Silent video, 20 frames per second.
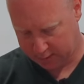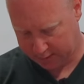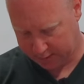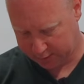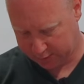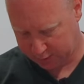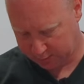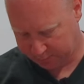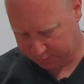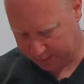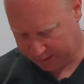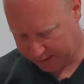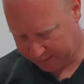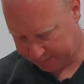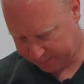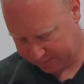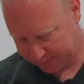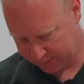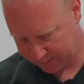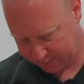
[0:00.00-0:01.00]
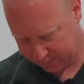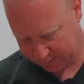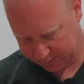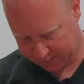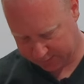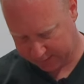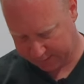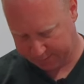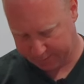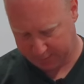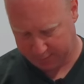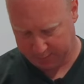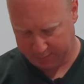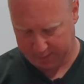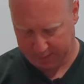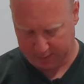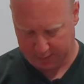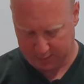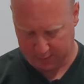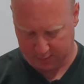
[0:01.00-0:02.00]
Extra props, those will definitely
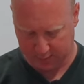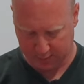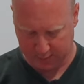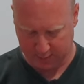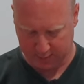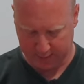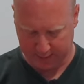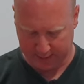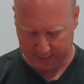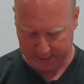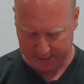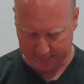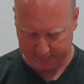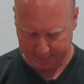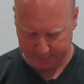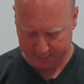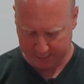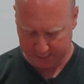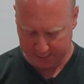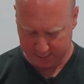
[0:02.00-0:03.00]
be good to have.